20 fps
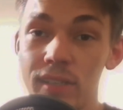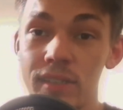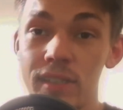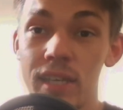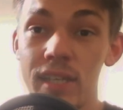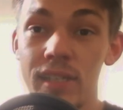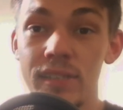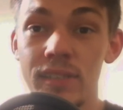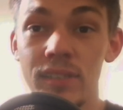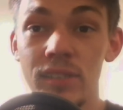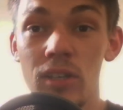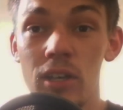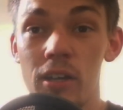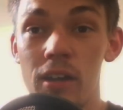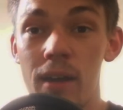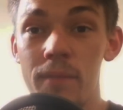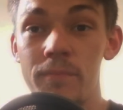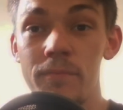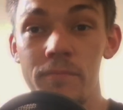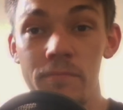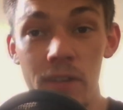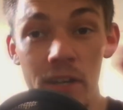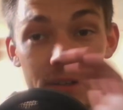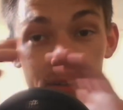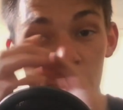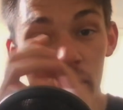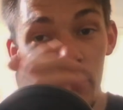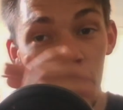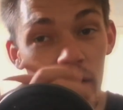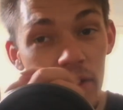test, so I'm
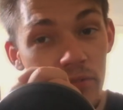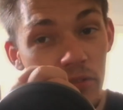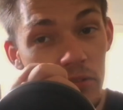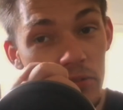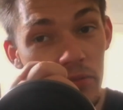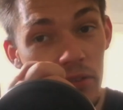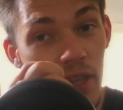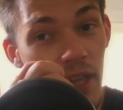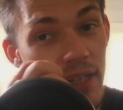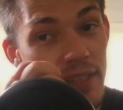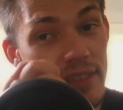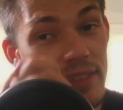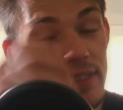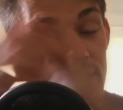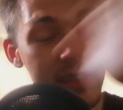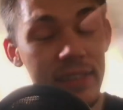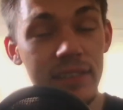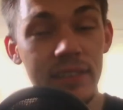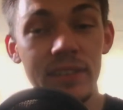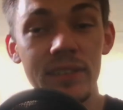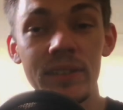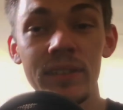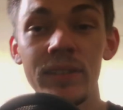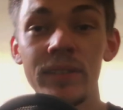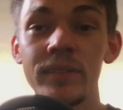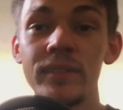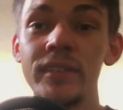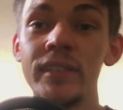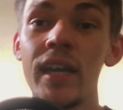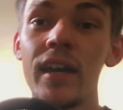very grateful for that.
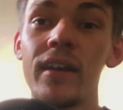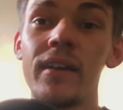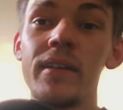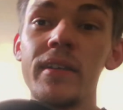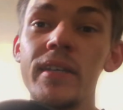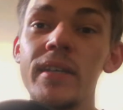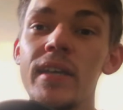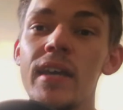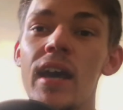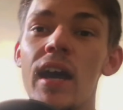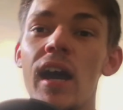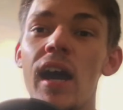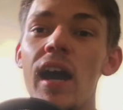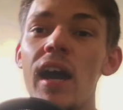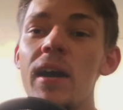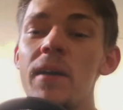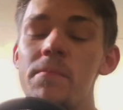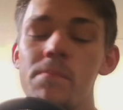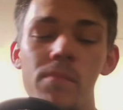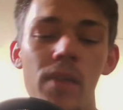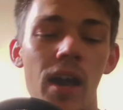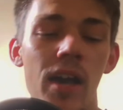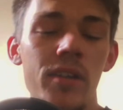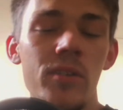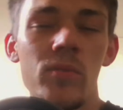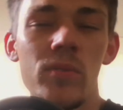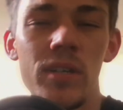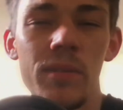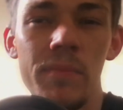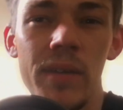So yeah, I
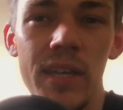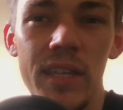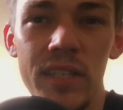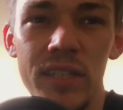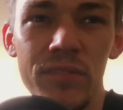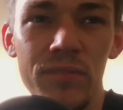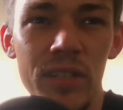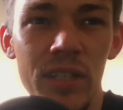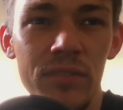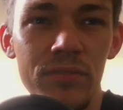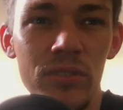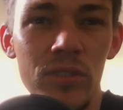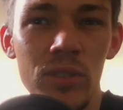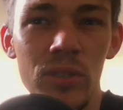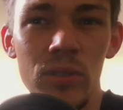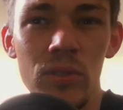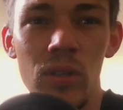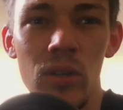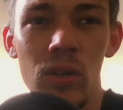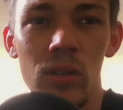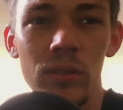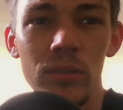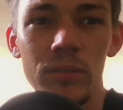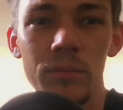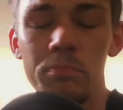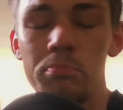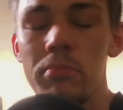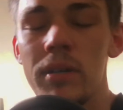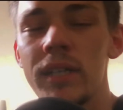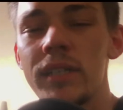don't want to make this video for too
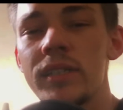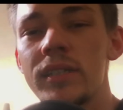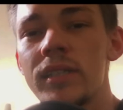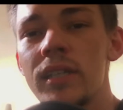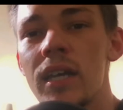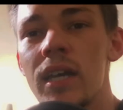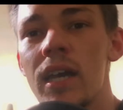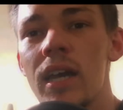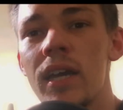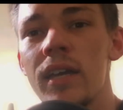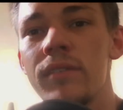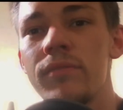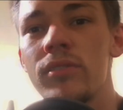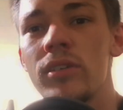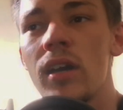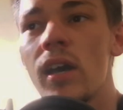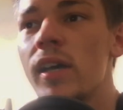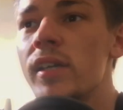long, but if you